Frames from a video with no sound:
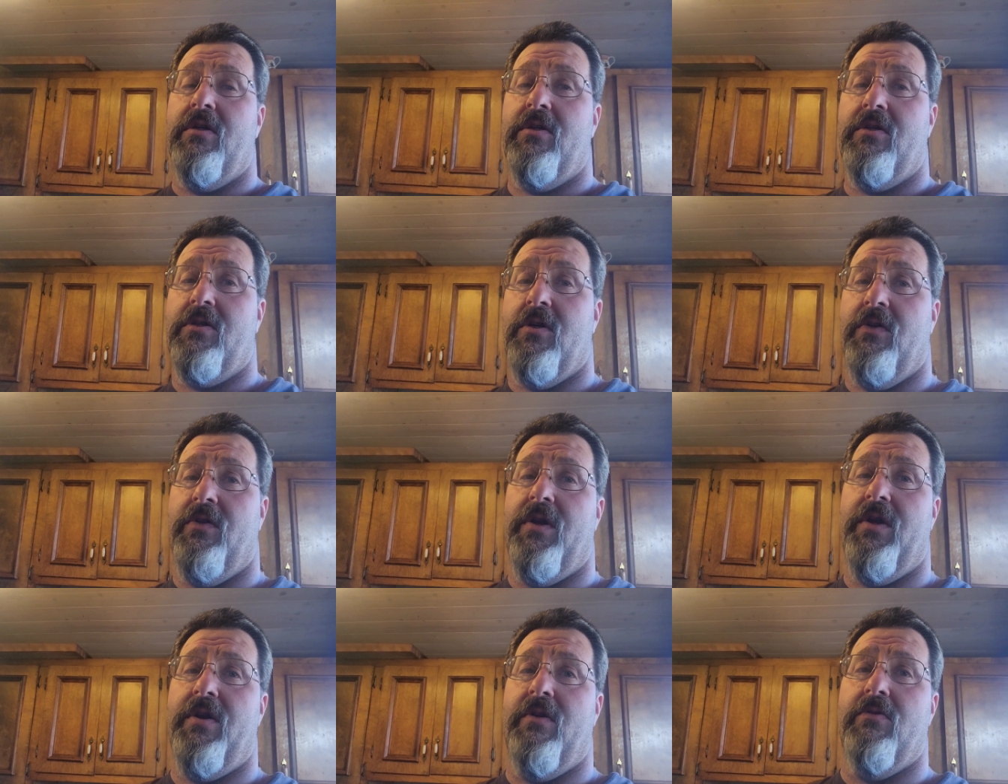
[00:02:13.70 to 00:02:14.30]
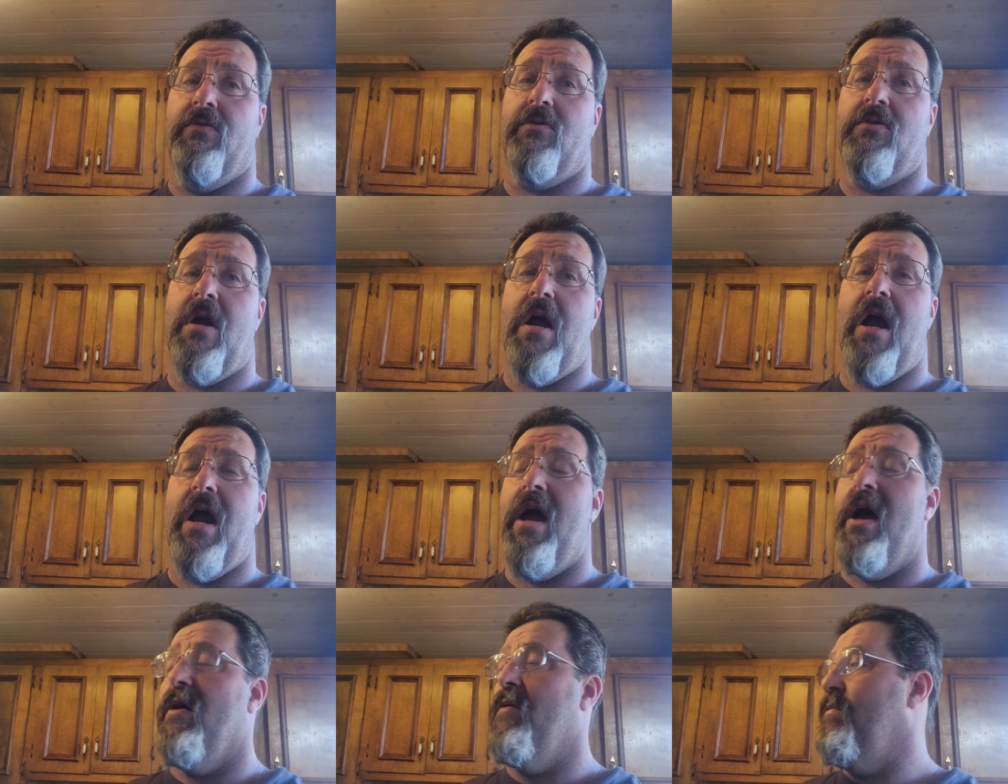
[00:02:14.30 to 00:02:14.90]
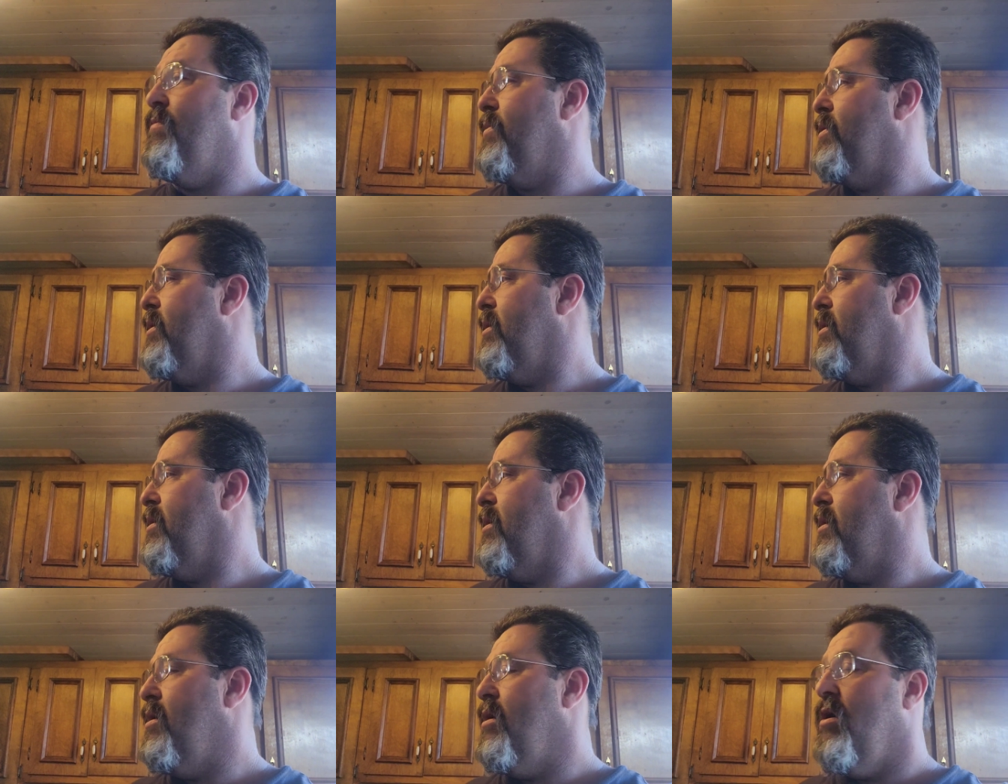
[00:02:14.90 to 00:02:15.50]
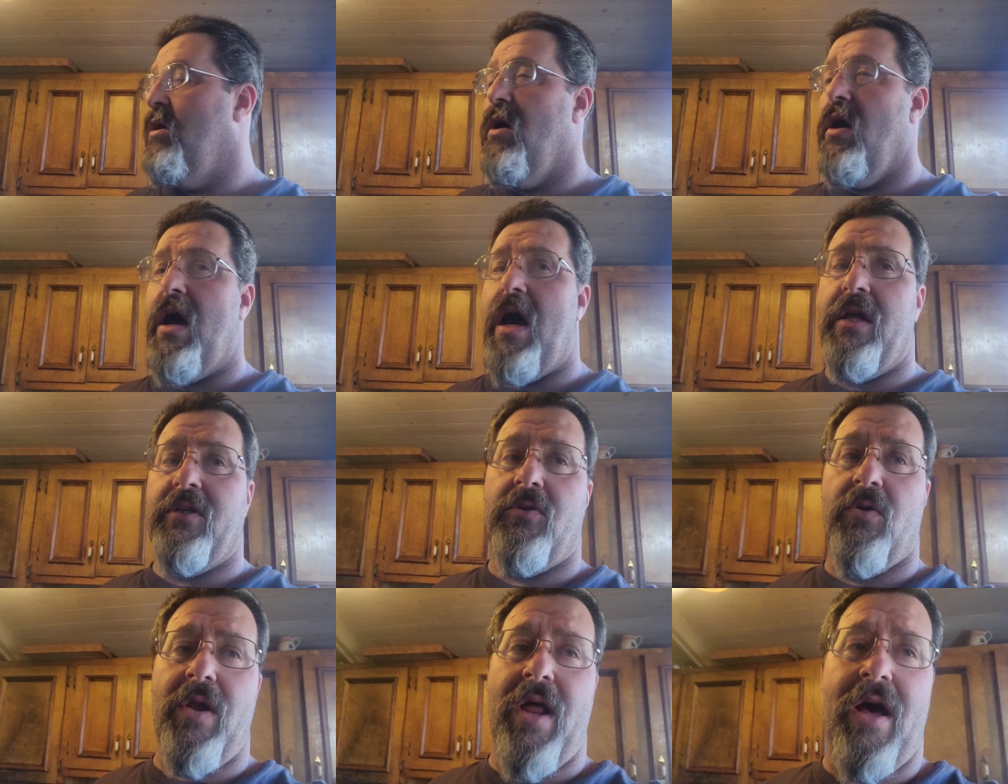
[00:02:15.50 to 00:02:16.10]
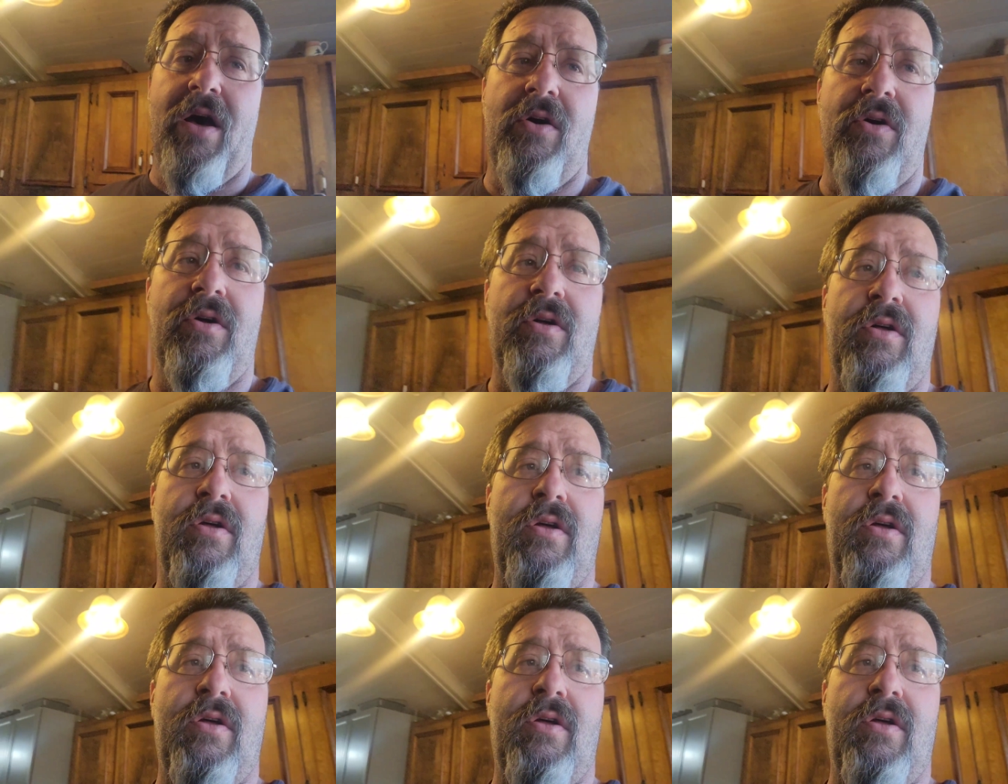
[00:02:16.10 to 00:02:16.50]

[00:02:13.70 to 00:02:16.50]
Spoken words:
so that it don't dry out. Alright, so now